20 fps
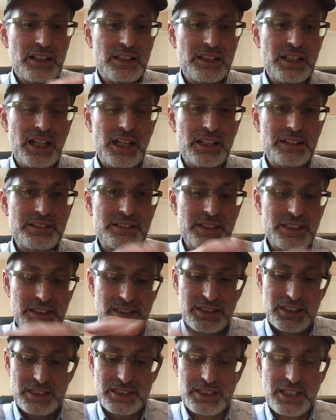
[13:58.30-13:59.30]
that I
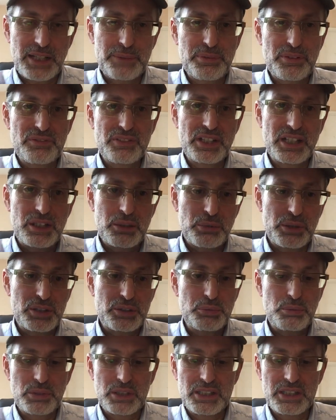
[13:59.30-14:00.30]
think this type of
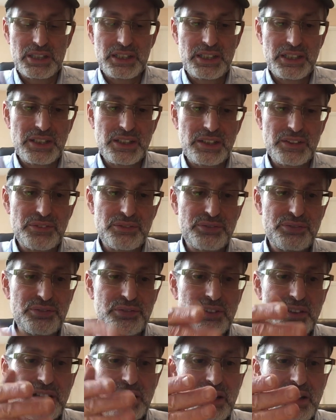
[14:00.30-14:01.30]
liquid would leave
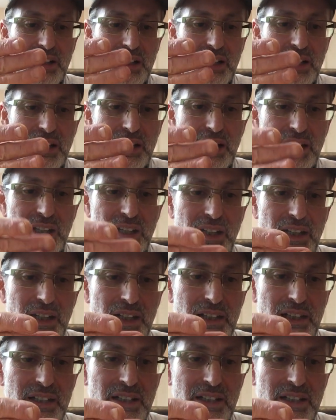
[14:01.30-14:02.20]
a